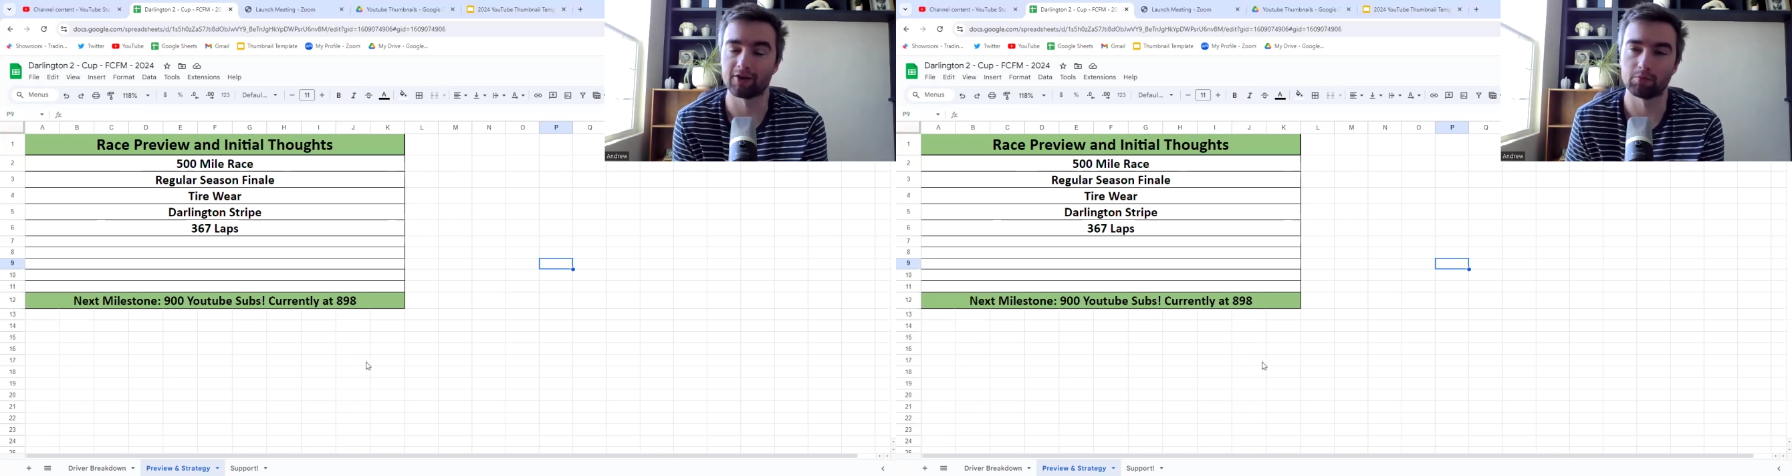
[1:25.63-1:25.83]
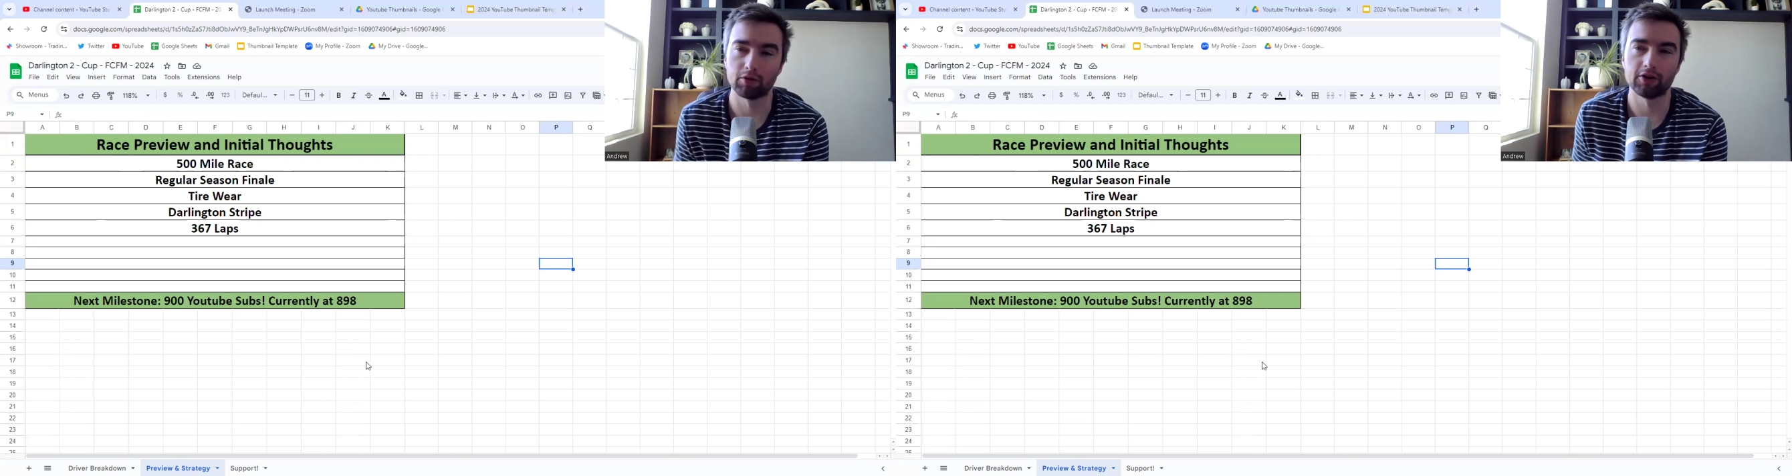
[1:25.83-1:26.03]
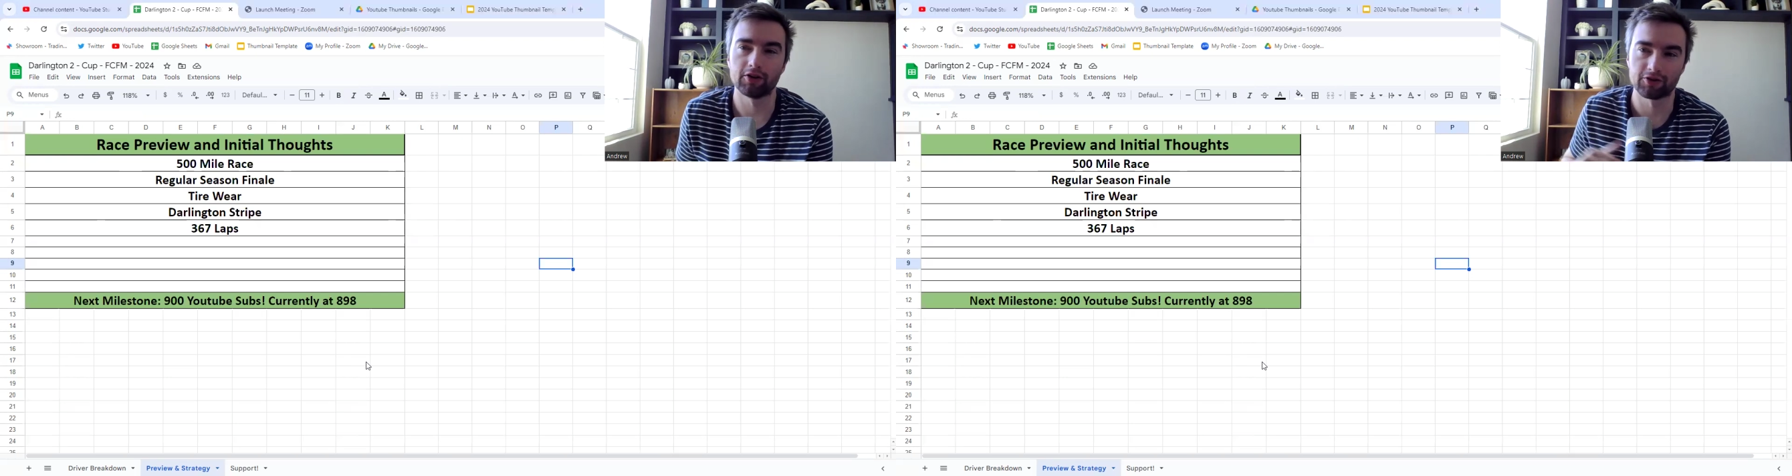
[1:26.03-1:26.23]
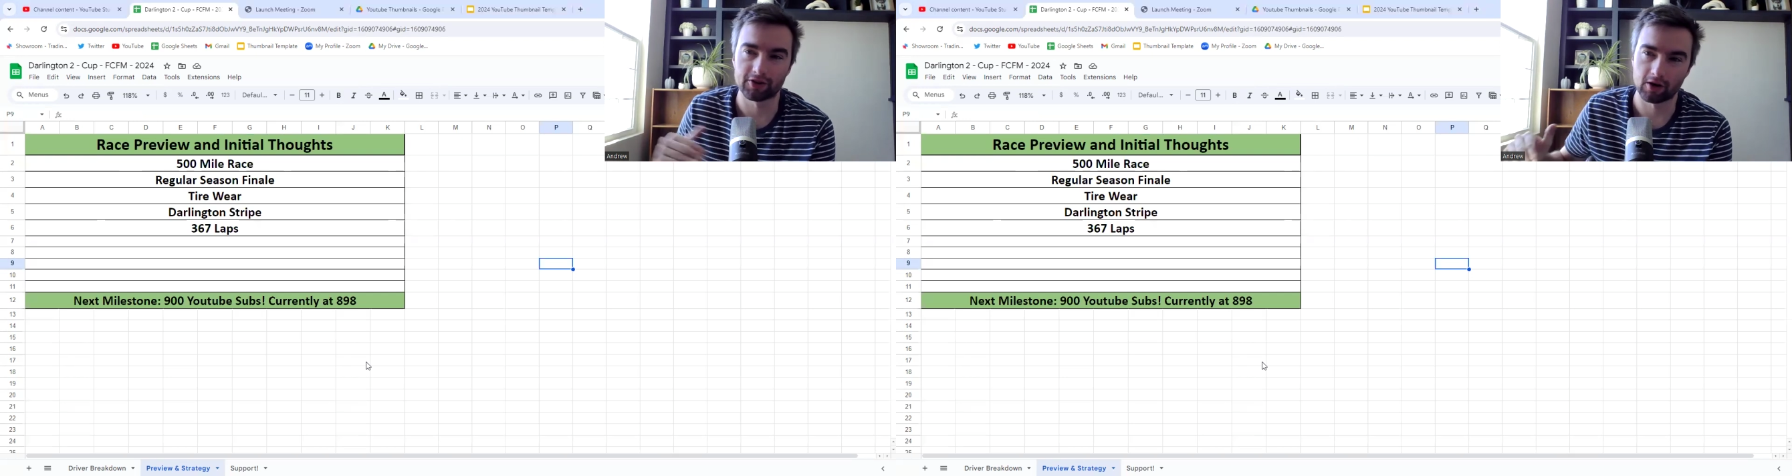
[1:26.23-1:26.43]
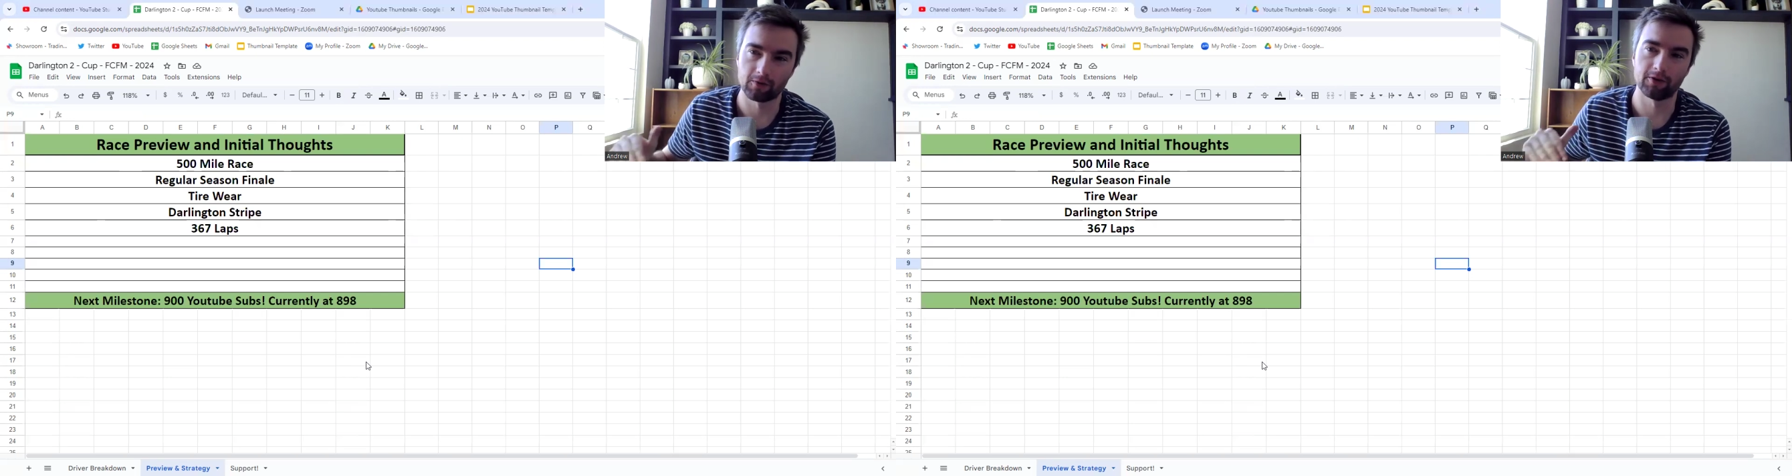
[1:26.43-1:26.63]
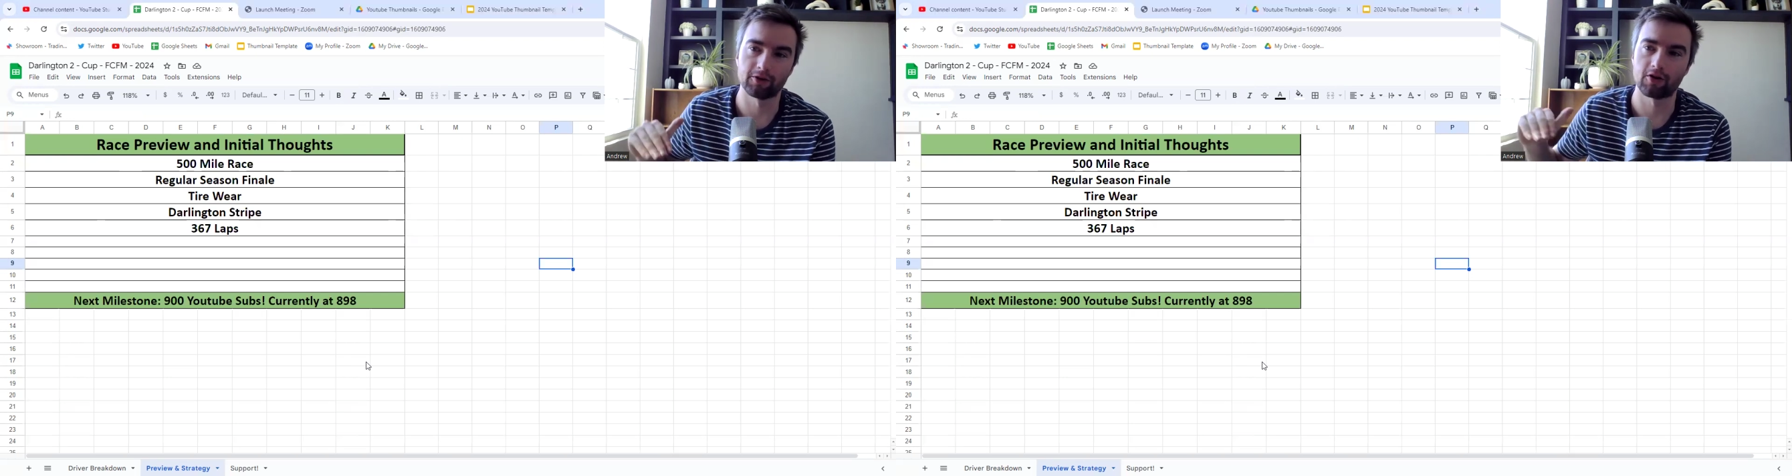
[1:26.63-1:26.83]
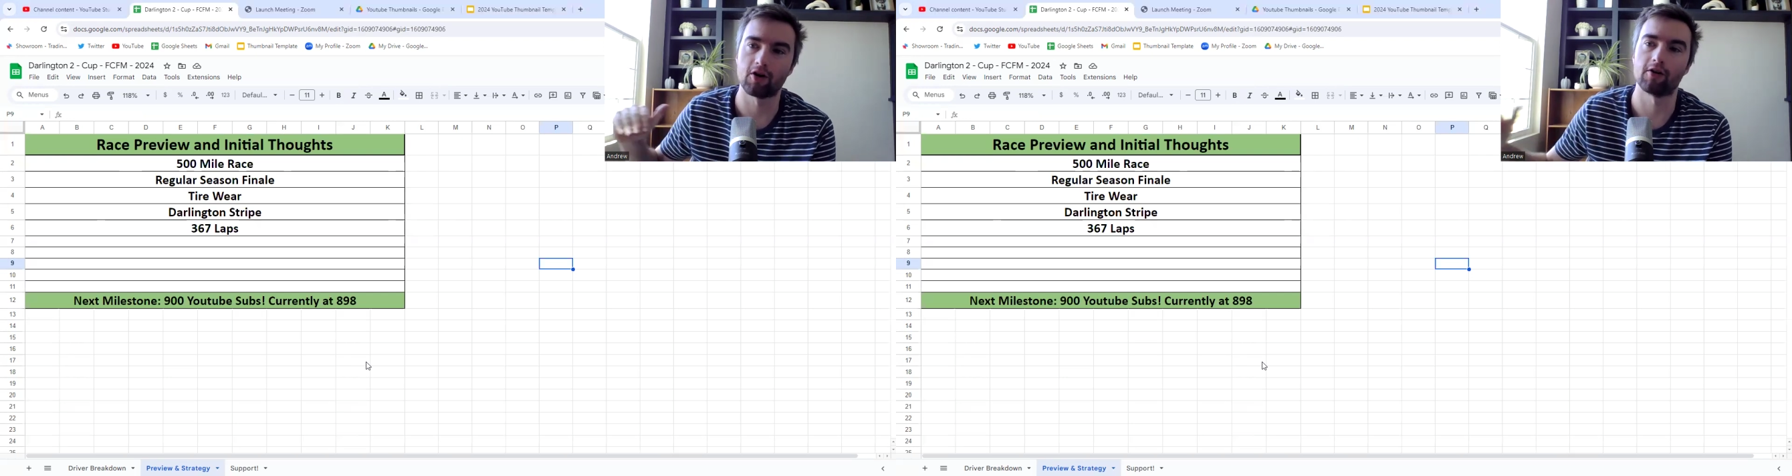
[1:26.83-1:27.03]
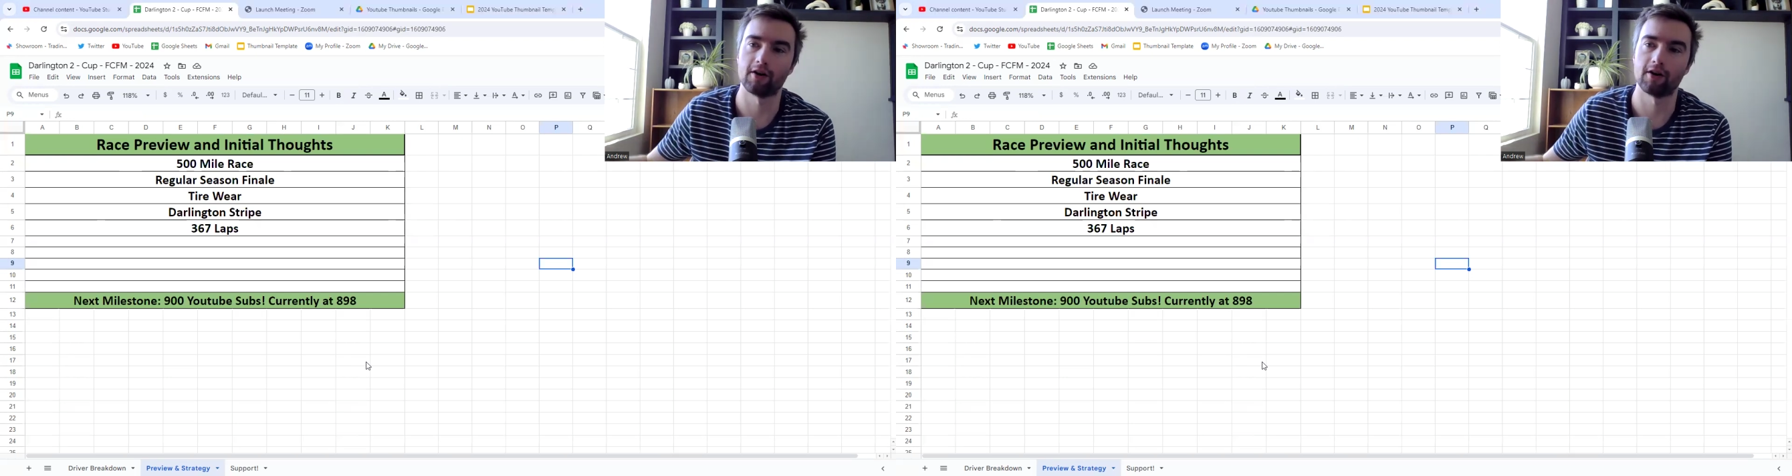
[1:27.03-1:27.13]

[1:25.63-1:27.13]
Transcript: you're putting yourself and your car